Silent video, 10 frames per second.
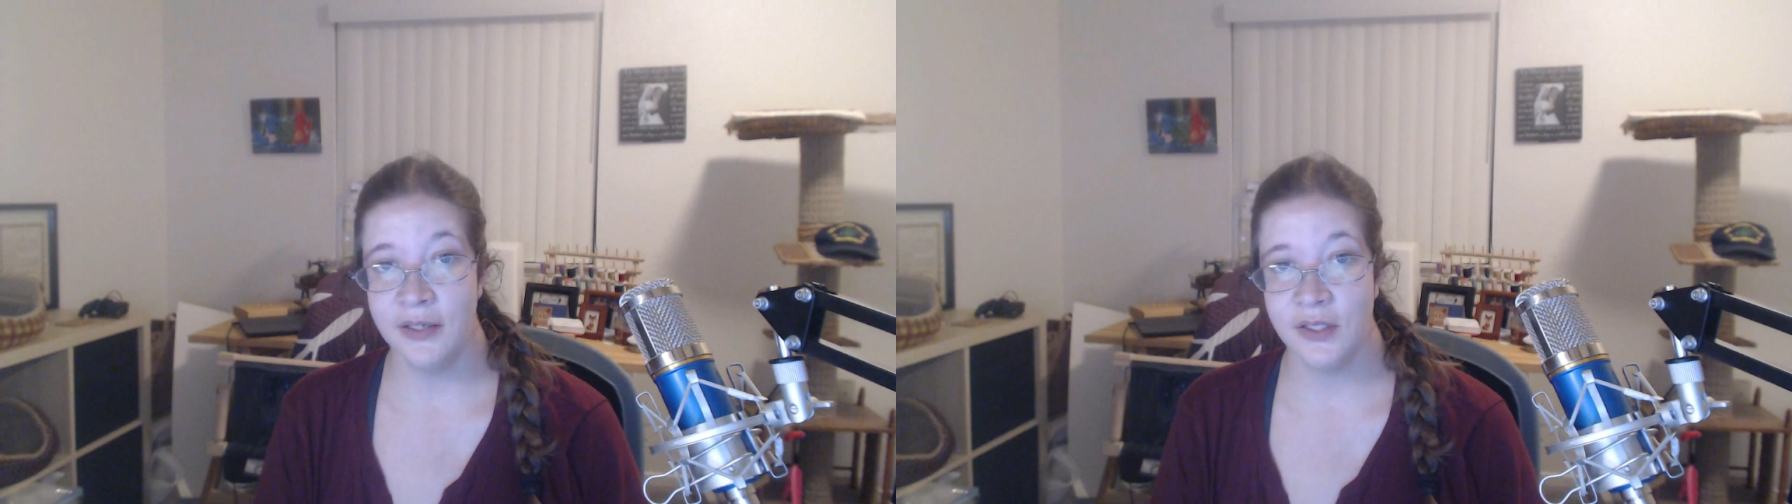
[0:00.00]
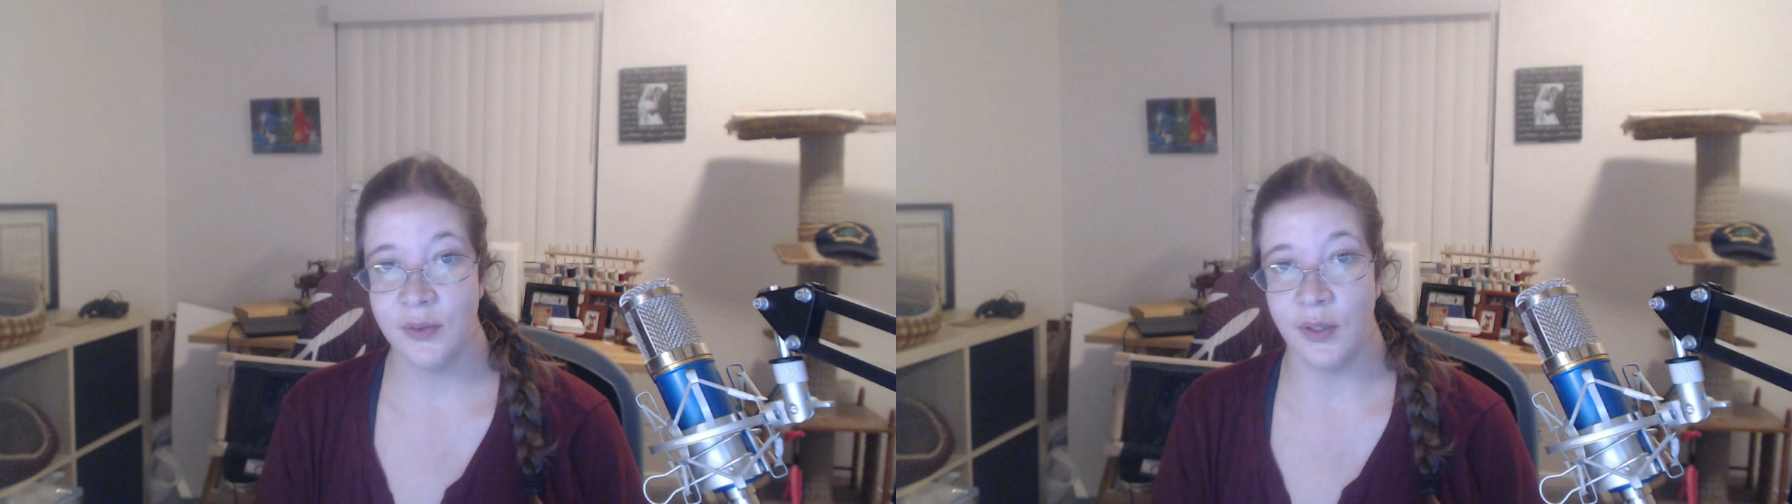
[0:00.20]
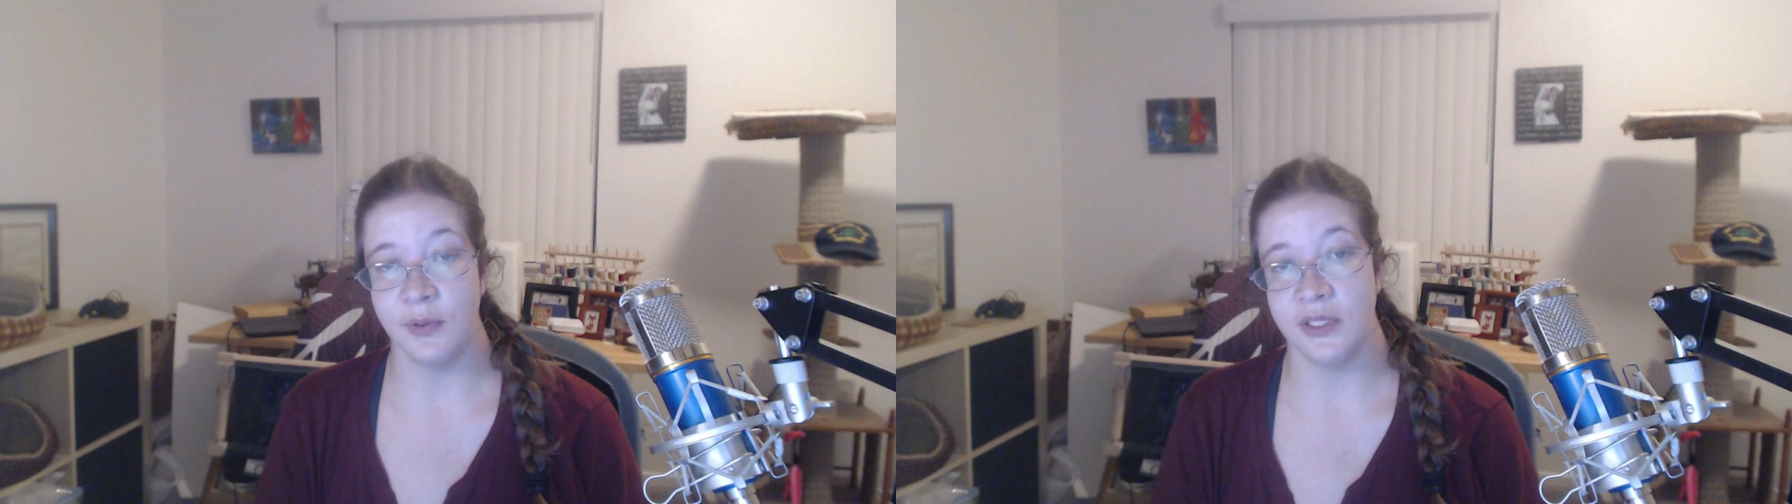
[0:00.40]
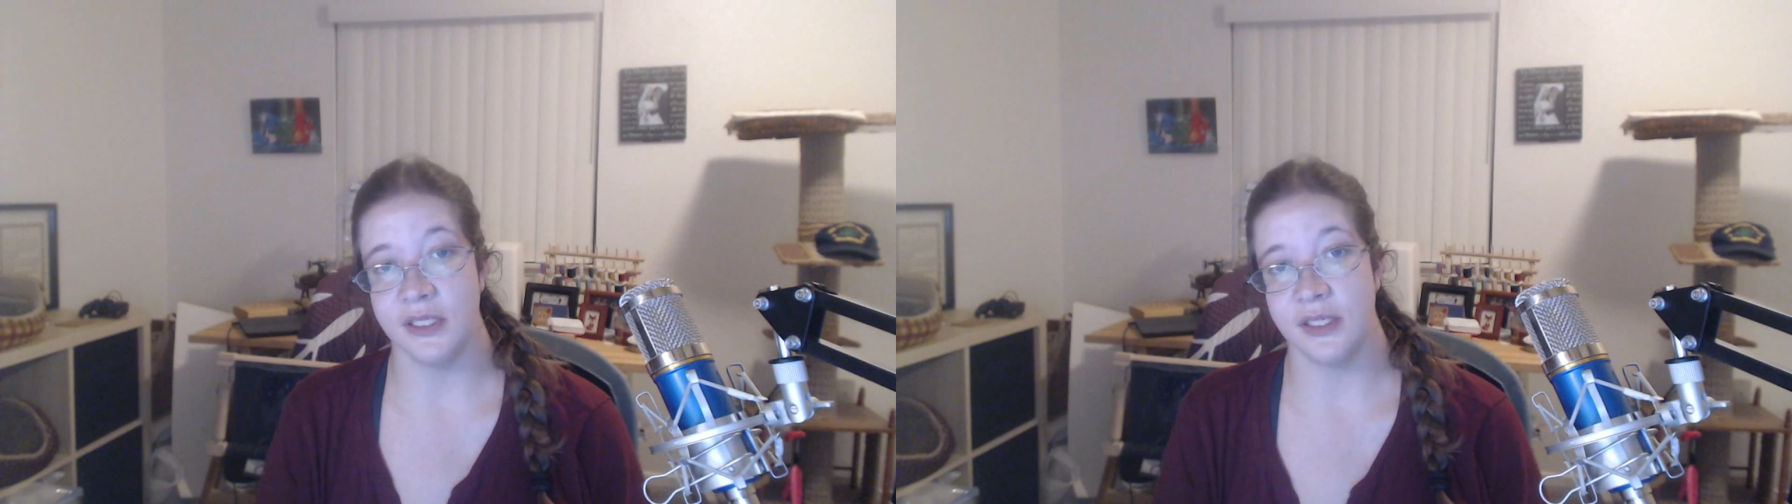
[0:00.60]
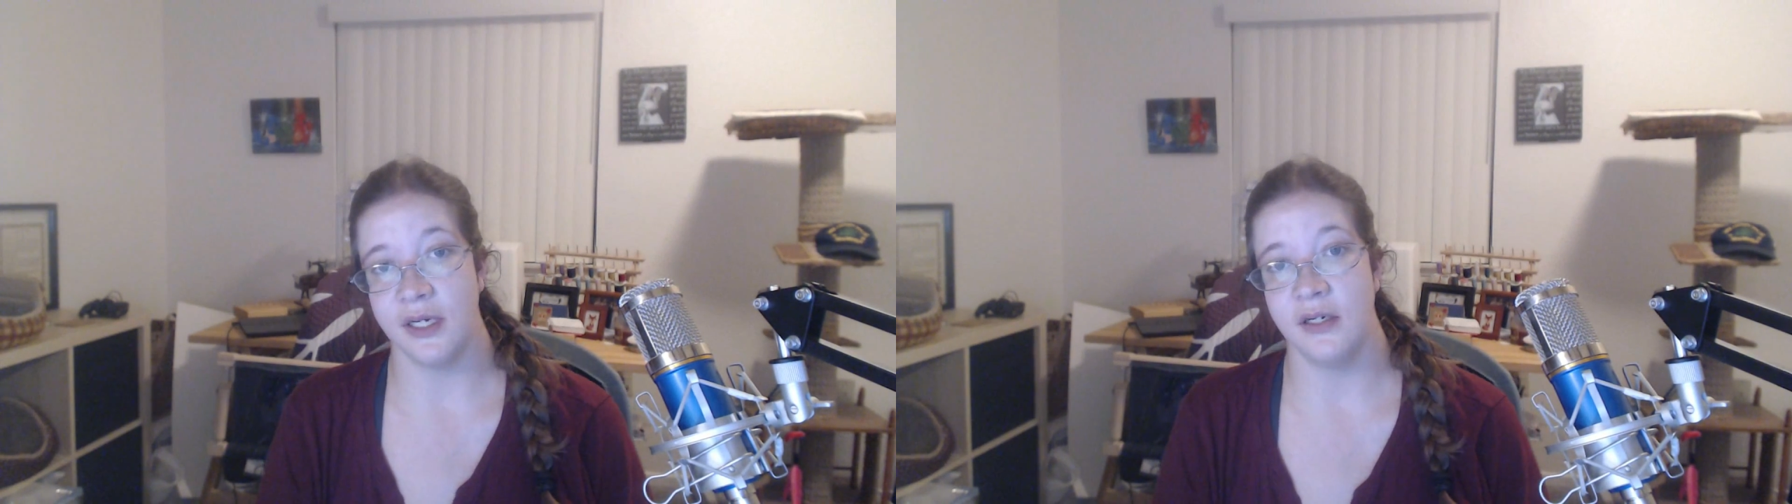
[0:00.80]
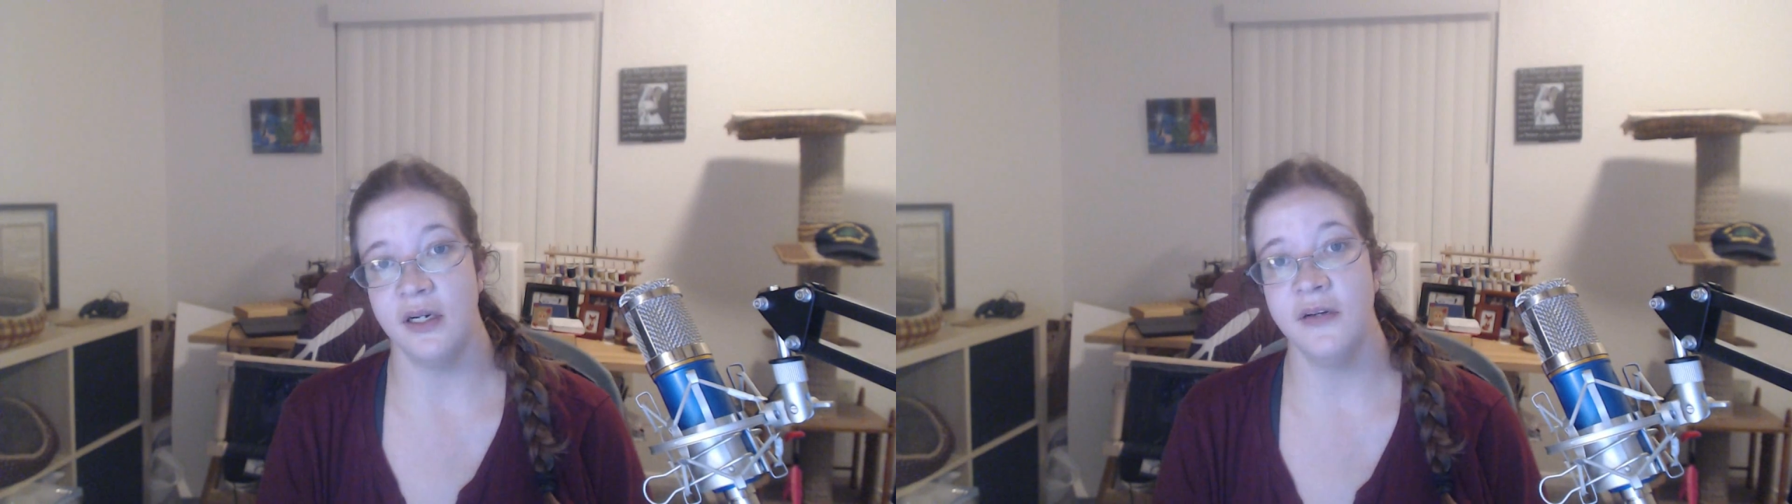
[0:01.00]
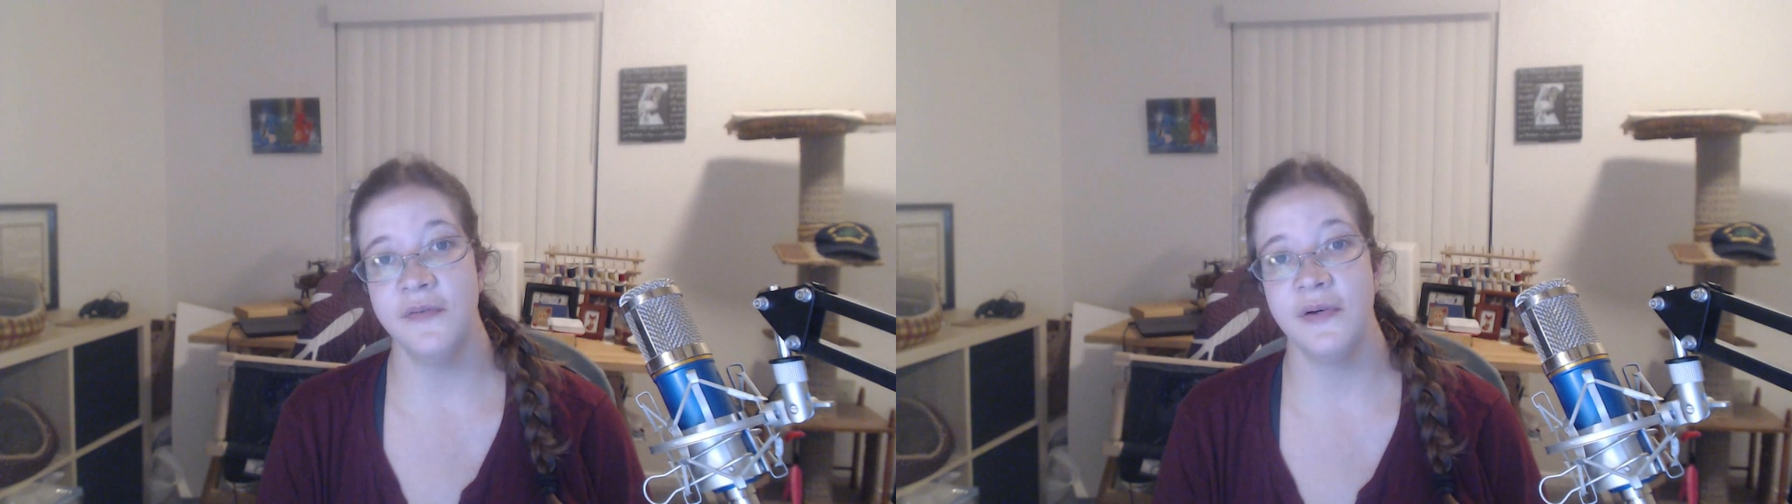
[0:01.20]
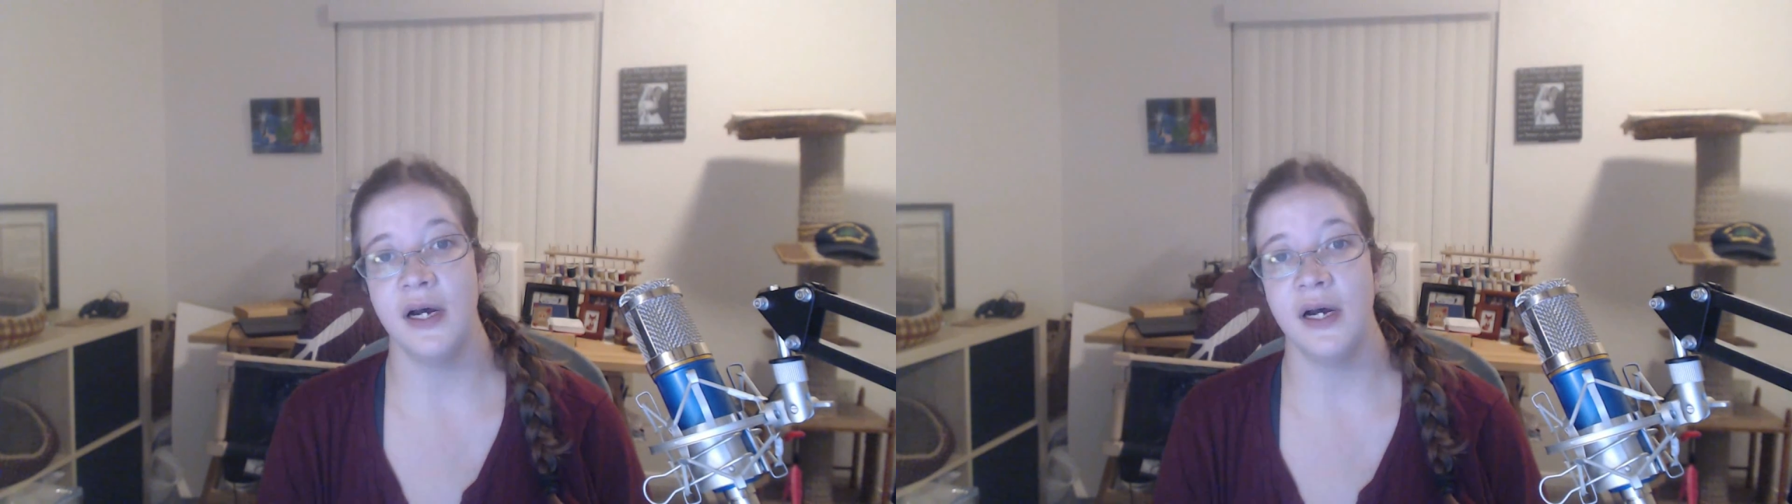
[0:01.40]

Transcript: so I'm going to sign off.